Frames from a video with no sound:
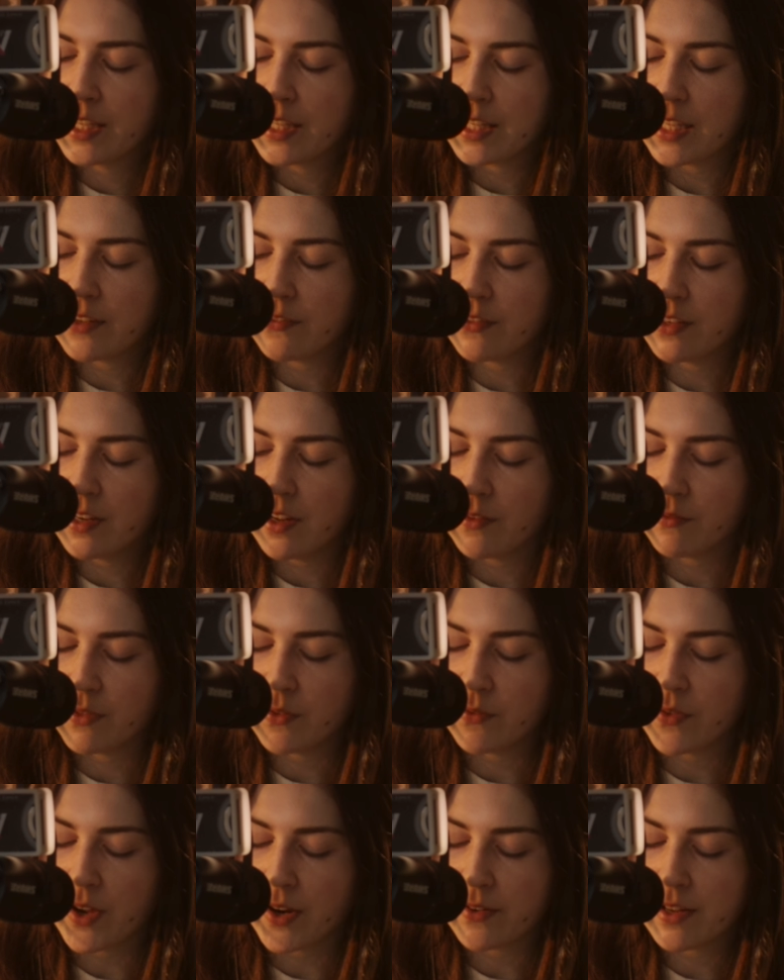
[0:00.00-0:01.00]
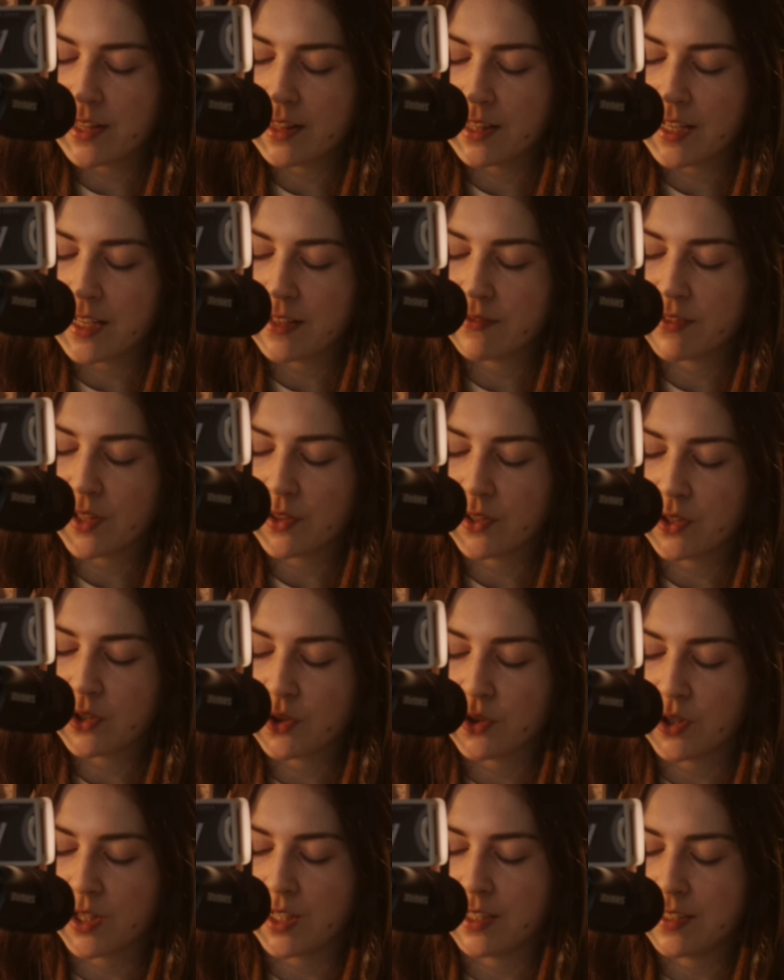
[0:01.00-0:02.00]
even of the very leaves on the
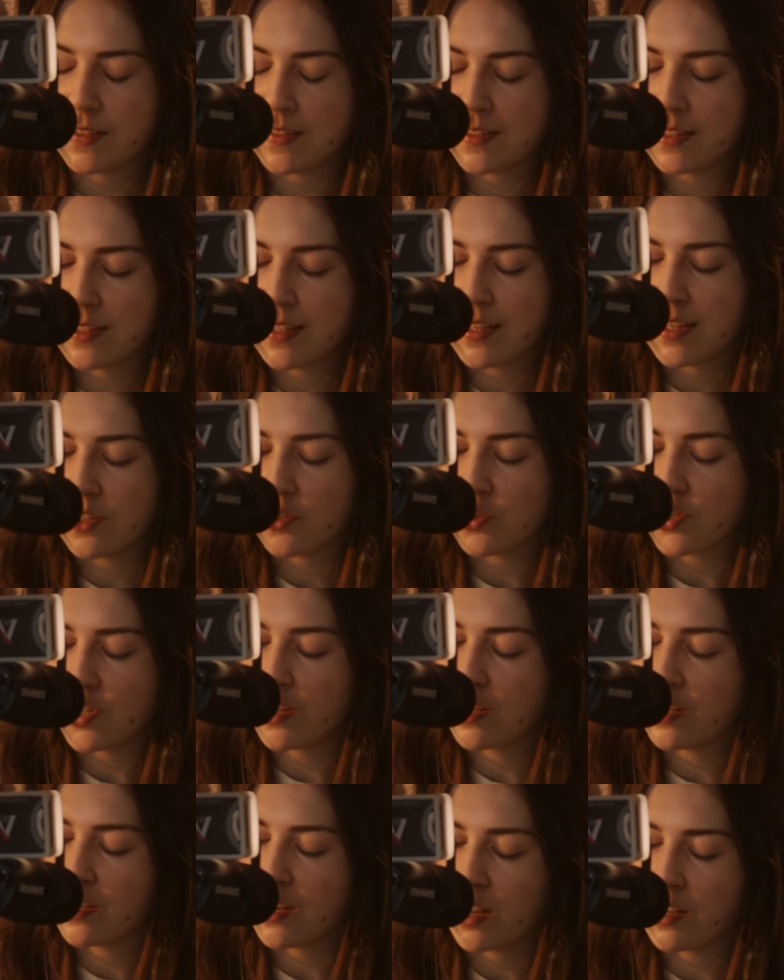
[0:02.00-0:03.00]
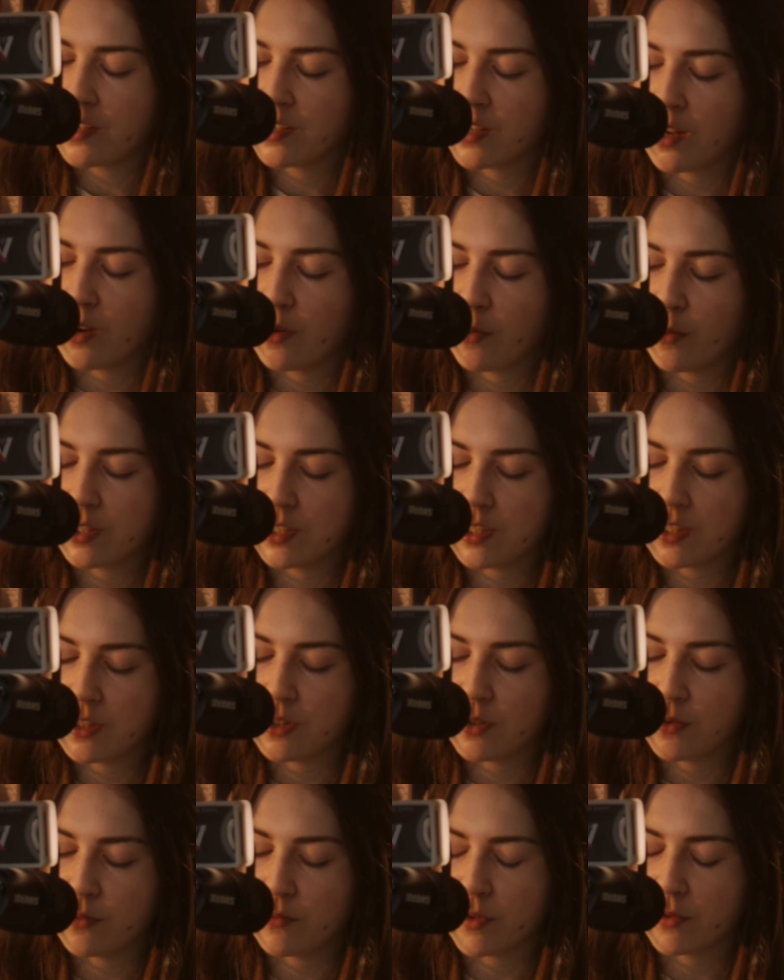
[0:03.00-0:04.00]
trees, and she did not know what to
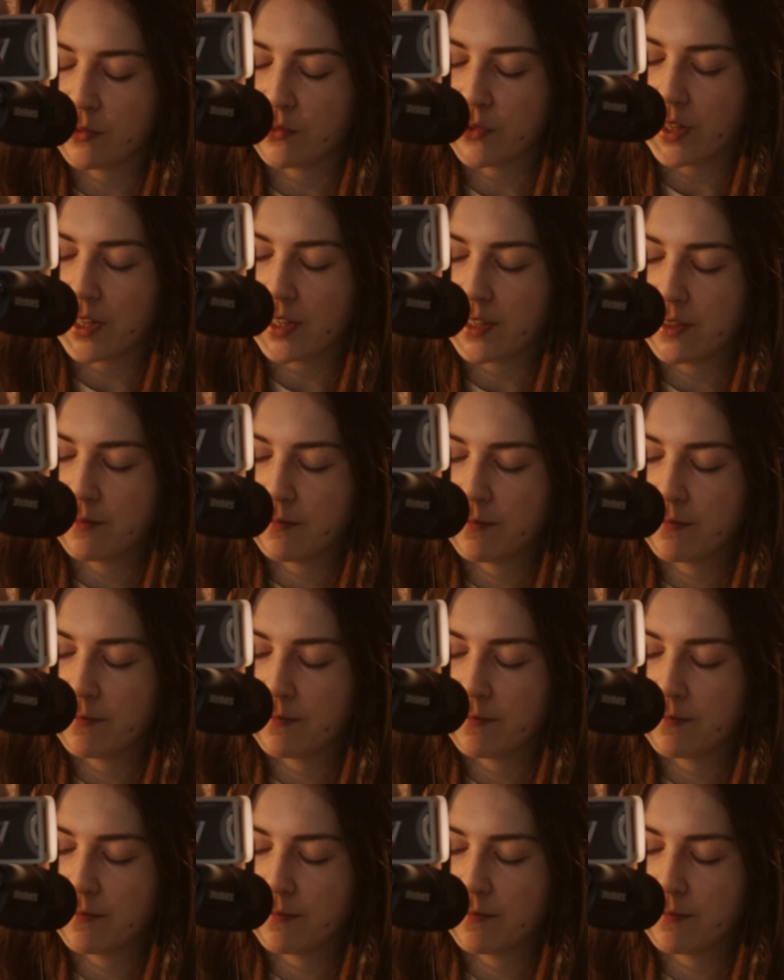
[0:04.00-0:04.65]
do for fright.